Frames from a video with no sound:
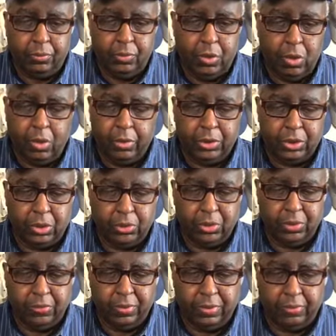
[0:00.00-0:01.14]
Always toast the
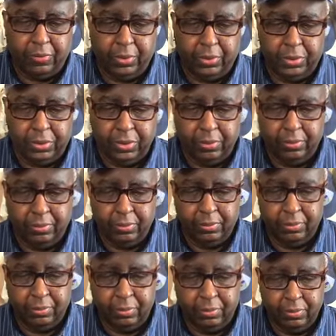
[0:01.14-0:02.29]
foot first.
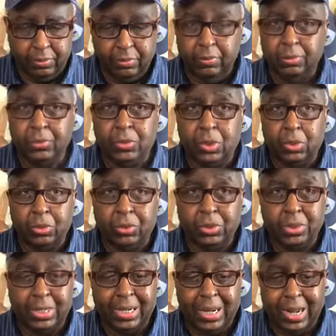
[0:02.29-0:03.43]
Toast,
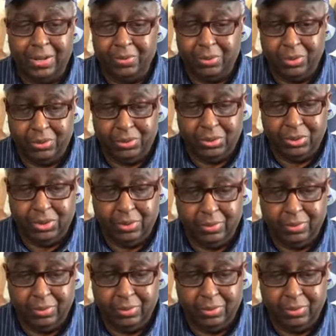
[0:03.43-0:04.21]
not roast.